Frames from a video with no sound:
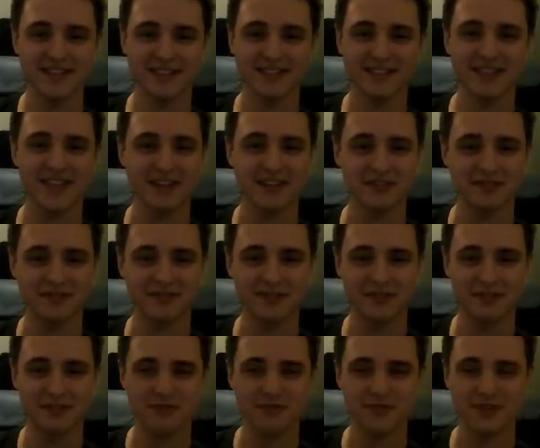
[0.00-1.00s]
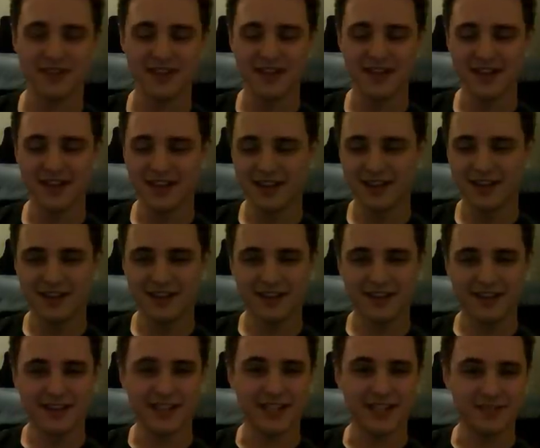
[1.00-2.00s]
They sat on the floor, but
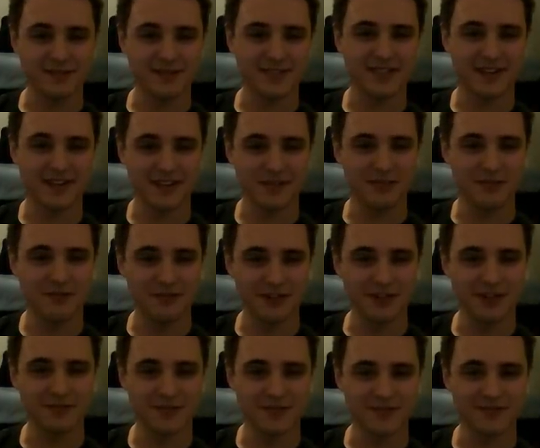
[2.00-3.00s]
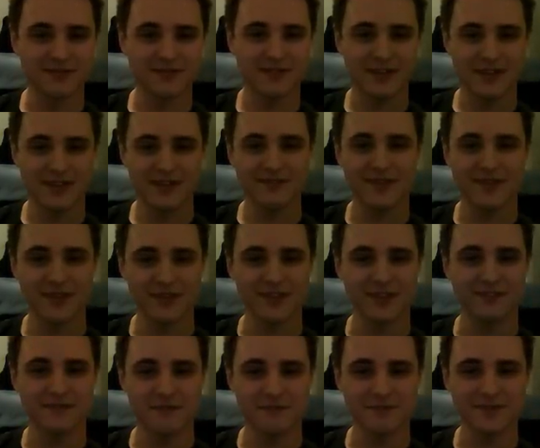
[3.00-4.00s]
that's beside the point. It was very
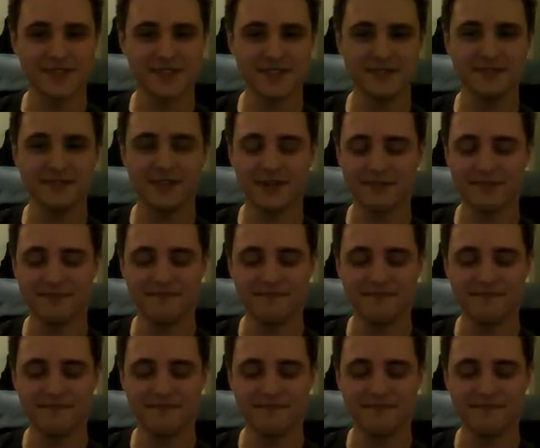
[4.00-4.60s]
informative.